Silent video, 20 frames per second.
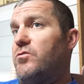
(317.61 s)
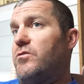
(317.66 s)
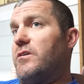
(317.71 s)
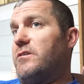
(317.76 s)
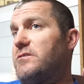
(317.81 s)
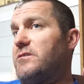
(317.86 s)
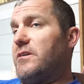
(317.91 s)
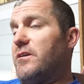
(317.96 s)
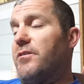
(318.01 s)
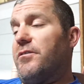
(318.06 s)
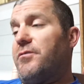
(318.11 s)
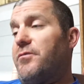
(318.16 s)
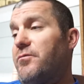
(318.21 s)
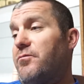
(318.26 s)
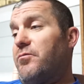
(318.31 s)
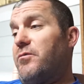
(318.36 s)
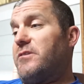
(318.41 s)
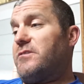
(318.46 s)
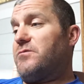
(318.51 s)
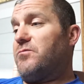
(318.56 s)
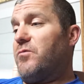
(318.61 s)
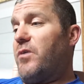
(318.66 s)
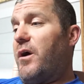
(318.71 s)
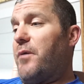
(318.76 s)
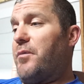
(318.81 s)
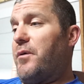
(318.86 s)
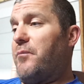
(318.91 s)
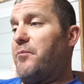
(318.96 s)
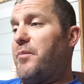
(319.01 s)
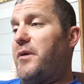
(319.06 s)
That's another reason why
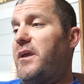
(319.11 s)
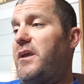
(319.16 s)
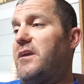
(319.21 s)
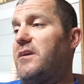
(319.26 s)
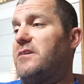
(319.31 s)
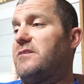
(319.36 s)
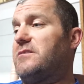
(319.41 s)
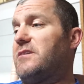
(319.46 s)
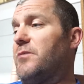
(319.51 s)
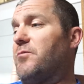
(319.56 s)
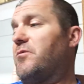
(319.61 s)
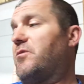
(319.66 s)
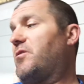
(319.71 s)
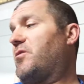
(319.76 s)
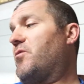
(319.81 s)
I've been beat because I would